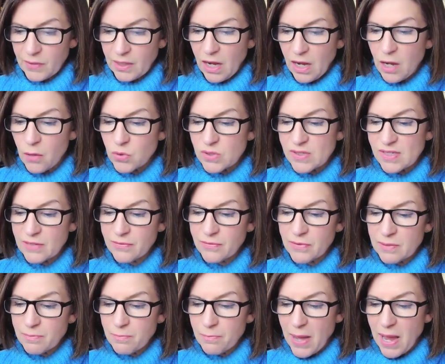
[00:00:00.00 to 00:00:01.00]
I was
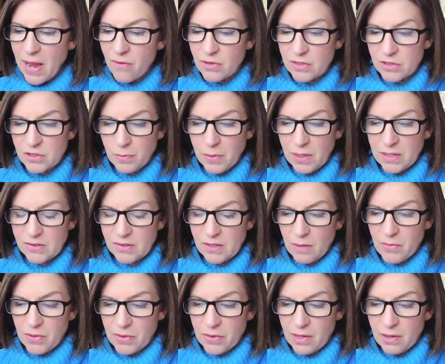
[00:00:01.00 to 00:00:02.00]
even embarrassed by
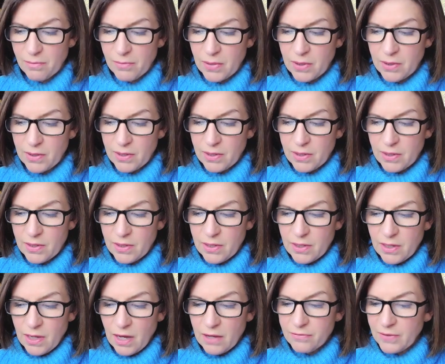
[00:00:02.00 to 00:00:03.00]
some of them.
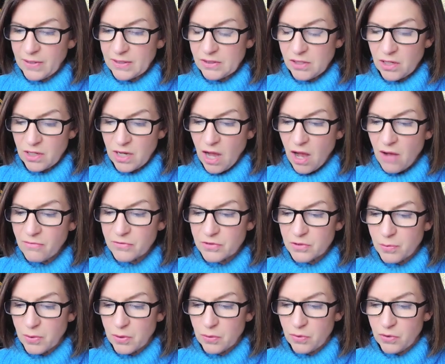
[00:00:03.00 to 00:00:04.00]
I felt
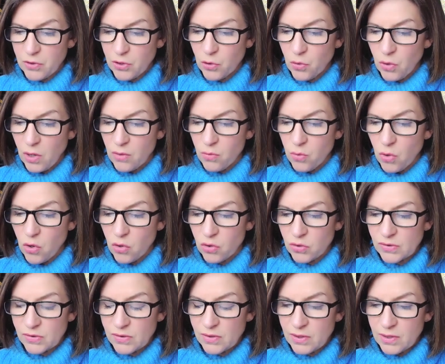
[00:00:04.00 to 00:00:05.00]
uncomfortable with who I
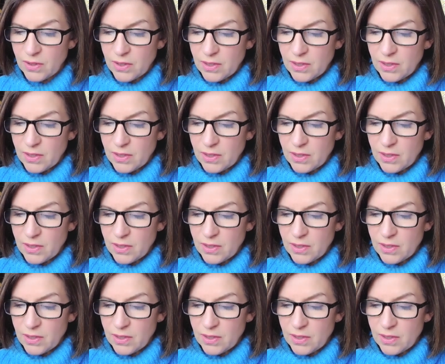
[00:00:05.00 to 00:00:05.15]
was.